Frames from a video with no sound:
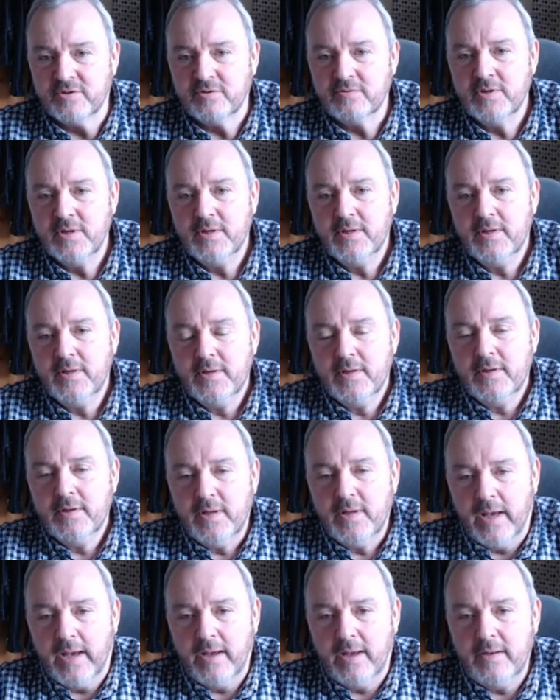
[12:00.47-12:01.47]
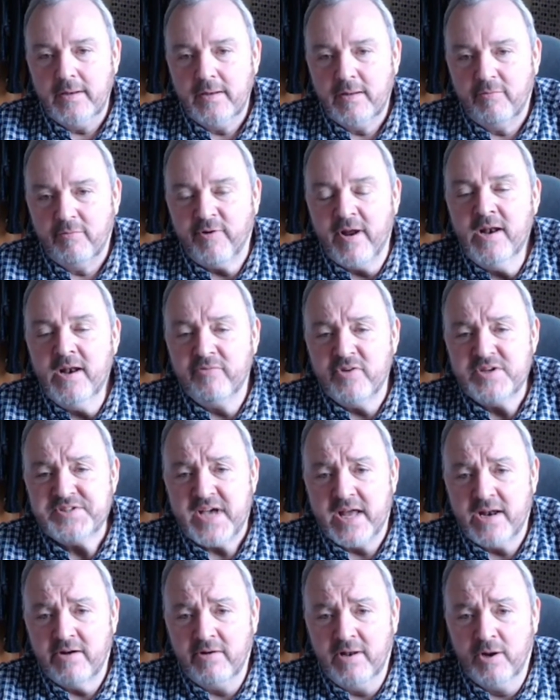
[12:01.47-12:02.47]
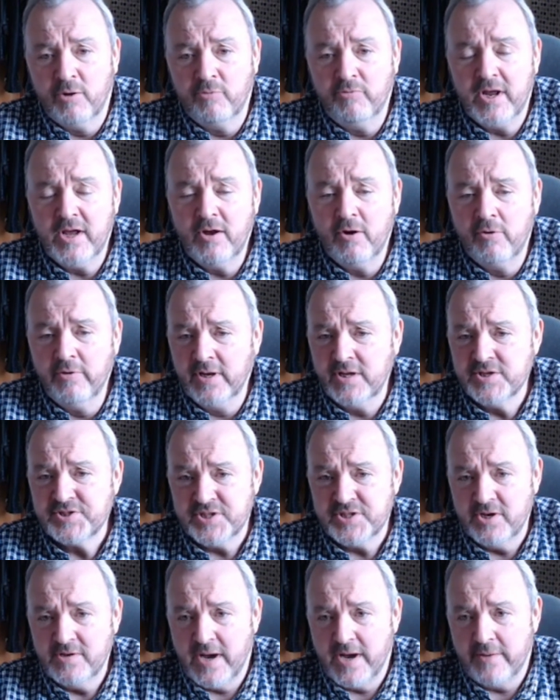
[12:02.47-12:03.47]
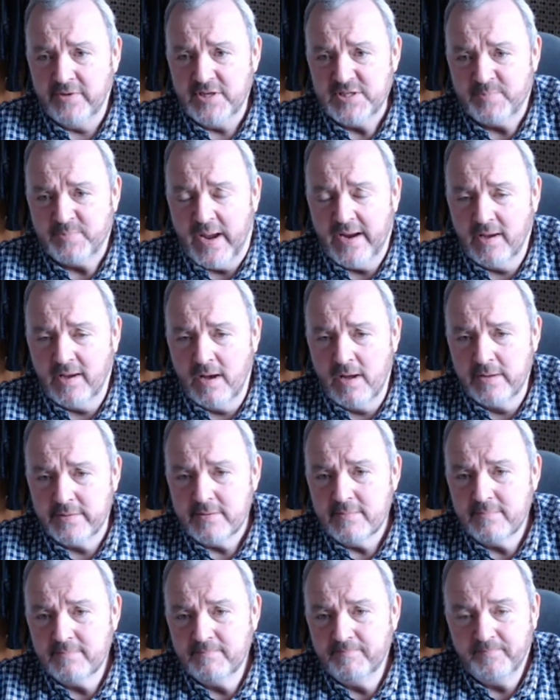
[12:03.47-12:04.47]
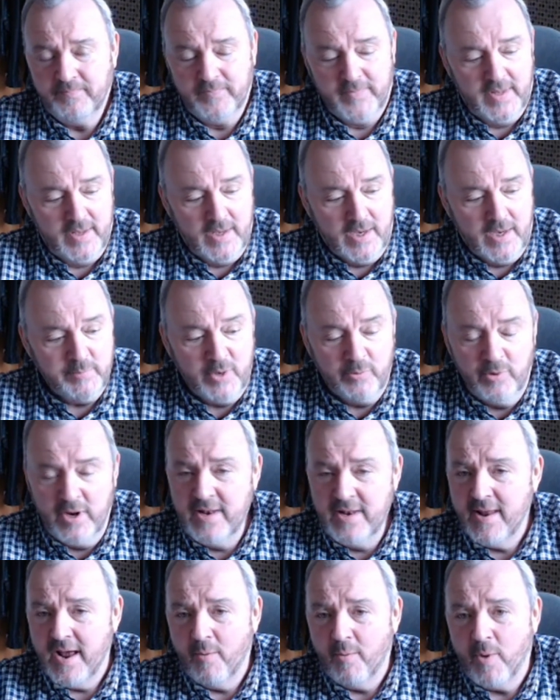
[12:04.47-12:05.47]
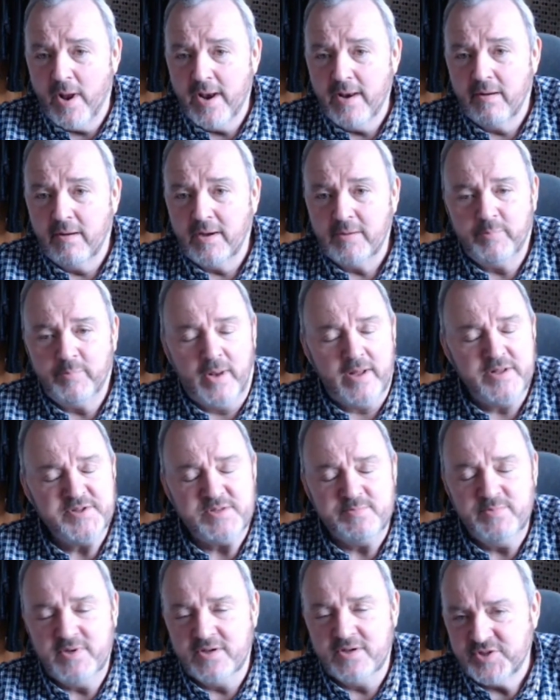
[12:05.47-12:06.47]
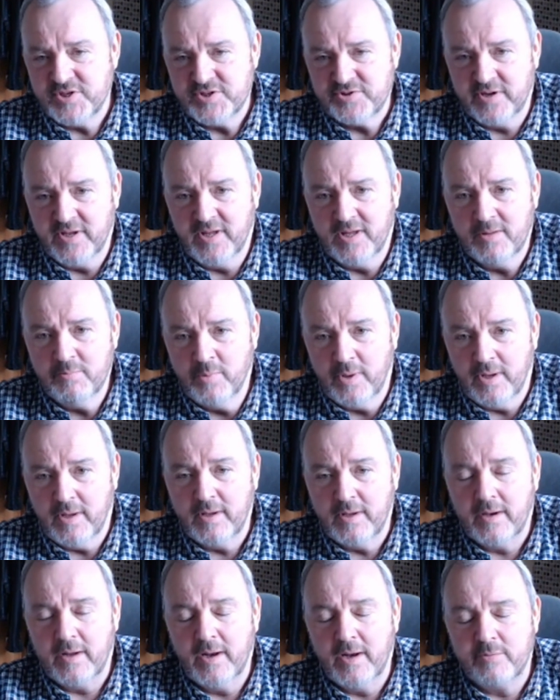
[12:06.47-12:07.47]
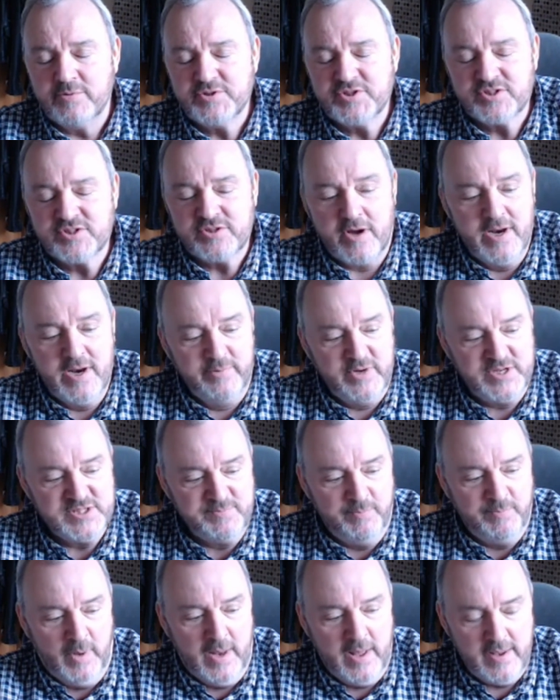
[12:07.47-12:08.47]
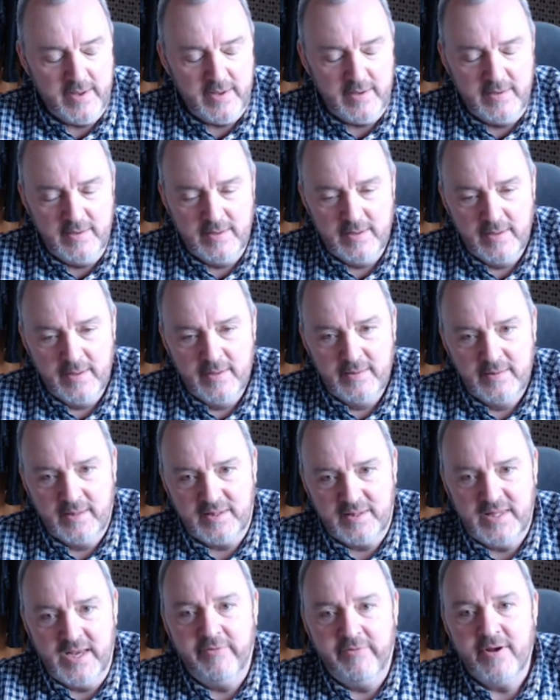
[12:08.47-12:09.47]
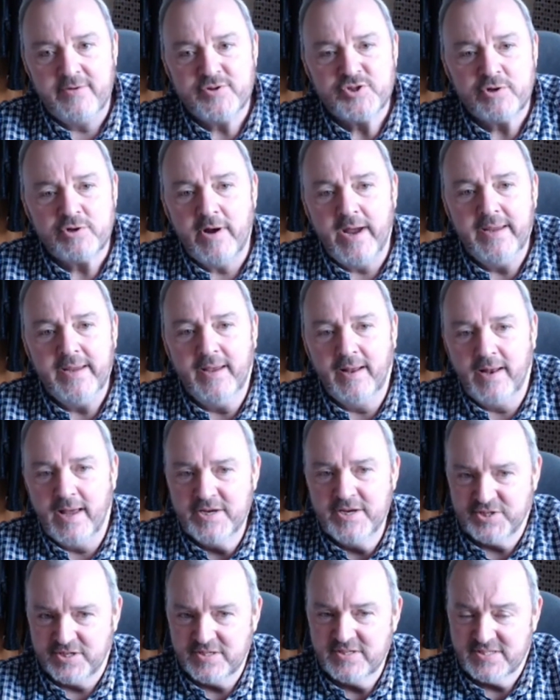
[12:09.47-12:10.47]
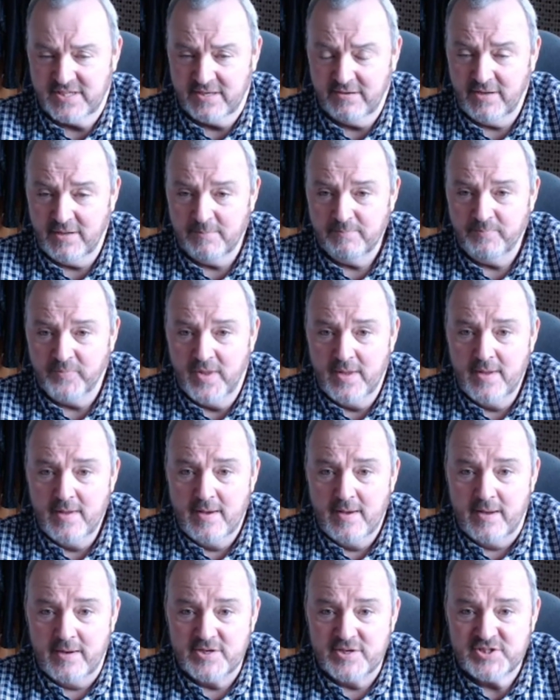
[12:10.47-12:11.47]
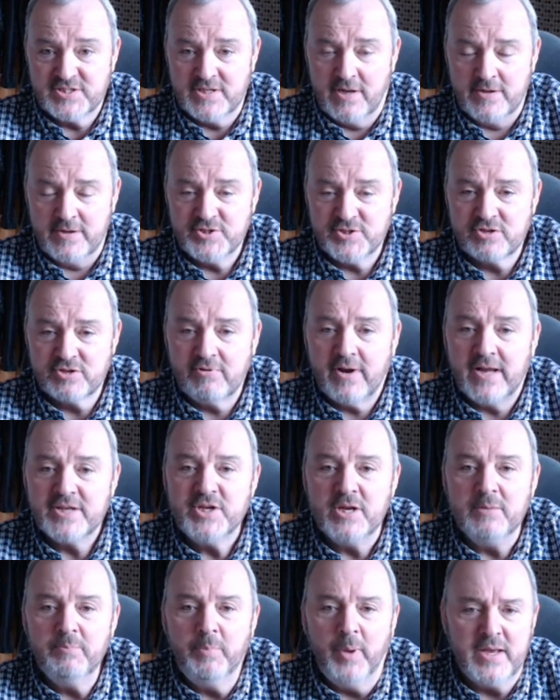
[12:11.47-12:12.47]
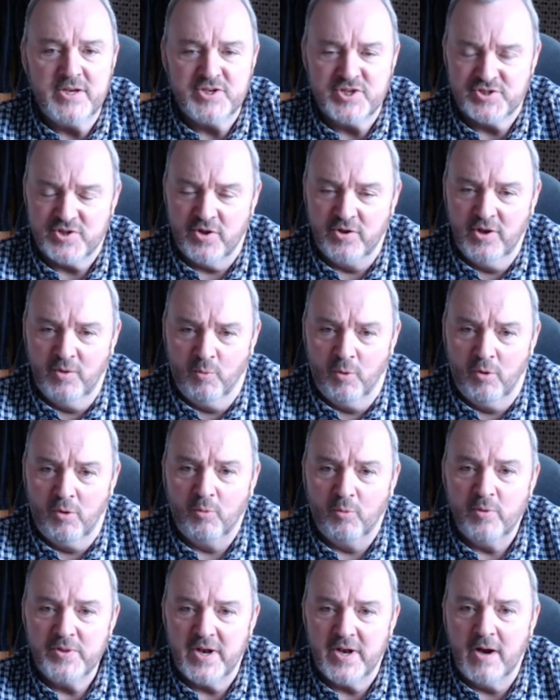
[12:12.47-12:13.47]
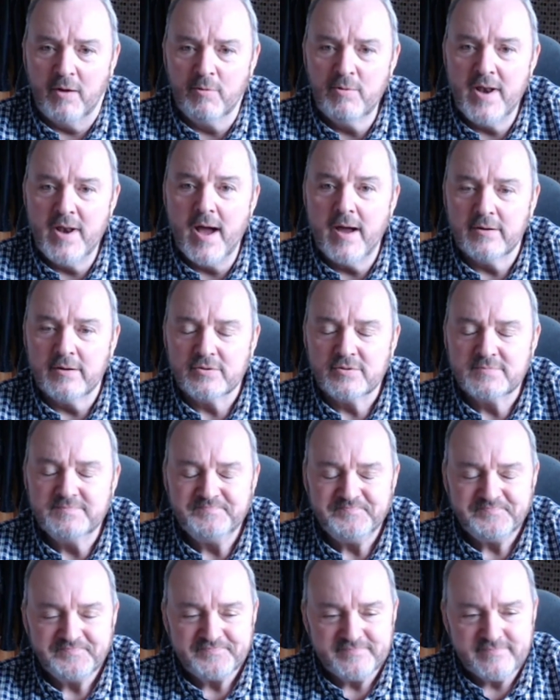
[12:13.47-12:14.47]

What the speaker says: at all. And a friend of his had a little recording studio in his back garden. And we were in there one night playing some music, drinking beer, and I was trying to explain the theory of triangulation to him. And I started scratching pictures on the wall with an old nail